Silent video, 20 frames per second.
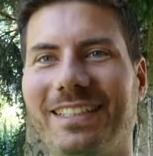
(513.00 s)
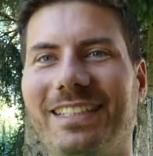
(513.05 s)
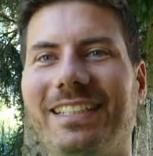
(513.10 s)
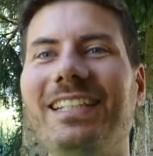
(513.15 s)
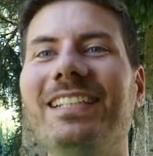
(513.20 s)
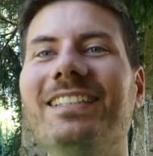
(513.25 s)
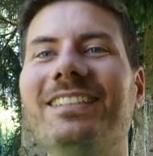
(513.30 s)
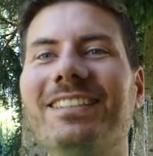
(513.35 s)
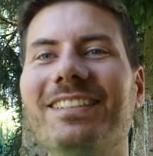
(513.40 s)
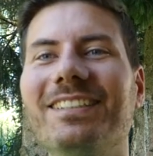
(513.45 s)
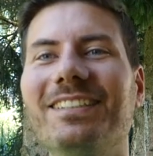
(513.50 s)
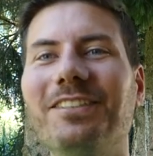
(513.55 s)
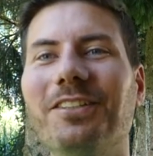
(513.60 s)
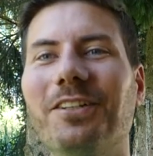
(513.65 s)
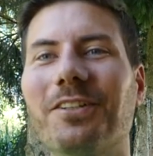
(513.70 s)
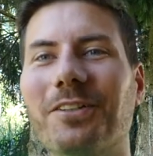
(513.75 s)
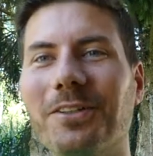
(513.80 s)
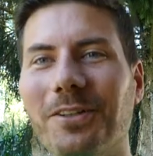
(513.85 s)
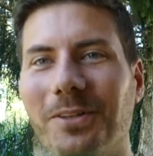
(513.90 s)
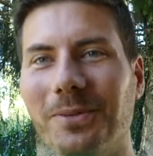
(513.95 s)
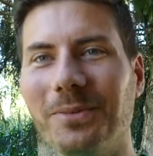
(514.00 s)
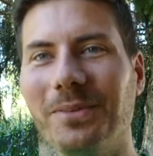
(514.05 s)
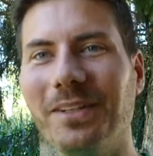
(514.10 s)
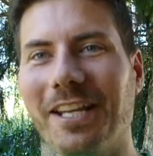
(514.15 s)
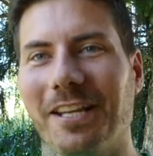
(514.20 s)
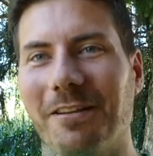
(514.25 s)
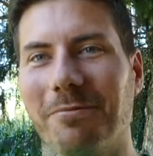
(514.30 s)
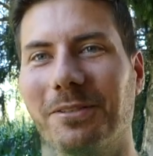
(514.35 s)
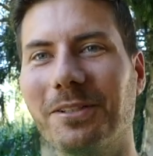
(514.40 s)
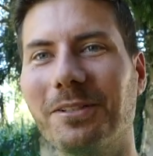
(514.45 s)
It's your own
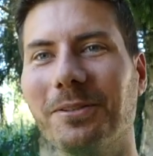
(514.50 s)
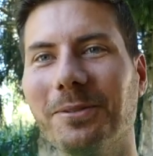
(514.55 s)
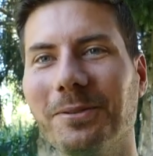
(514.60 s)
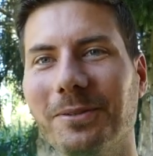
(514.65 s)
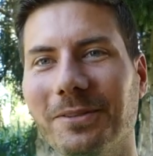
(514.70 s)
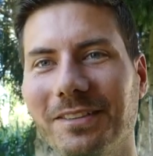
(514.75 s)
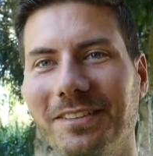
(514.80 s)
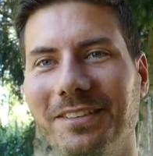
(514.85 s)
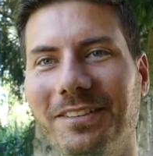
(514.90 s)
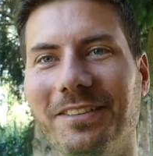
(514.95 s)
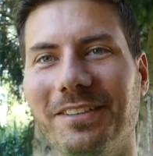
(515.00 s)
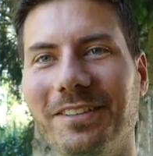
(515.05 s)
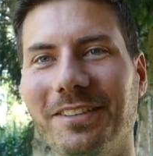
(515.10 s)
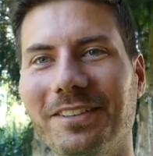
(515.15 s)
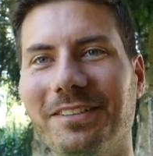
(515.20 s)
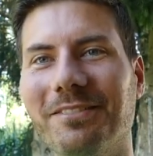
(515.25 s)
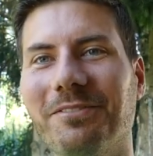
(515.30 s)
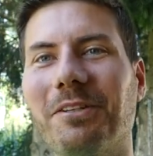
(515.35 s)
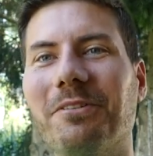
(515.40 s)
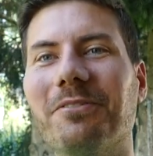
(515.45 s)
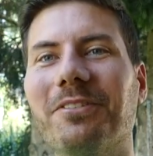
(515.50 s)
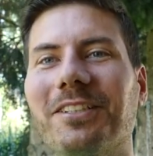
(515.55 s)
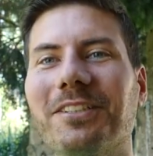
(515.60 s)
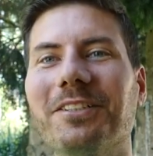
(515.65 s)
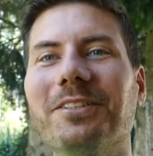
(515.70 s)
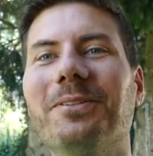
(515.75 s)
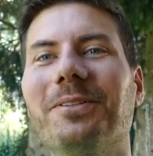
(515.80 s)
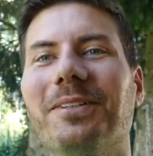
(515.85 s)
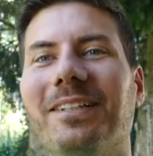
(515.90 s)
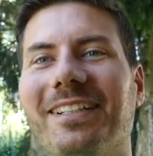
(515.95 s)
neighborhood, where
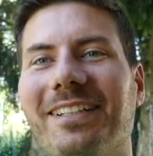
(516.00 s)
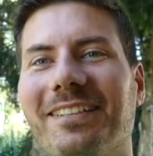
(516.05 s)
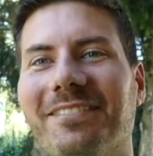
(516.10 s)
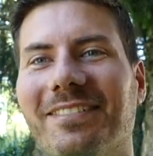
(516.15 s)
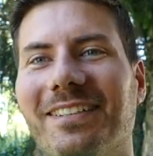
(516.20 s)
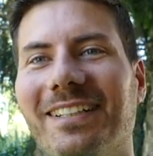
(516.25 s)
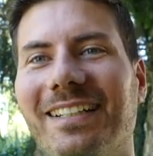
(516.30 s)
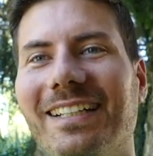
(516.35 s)
you live.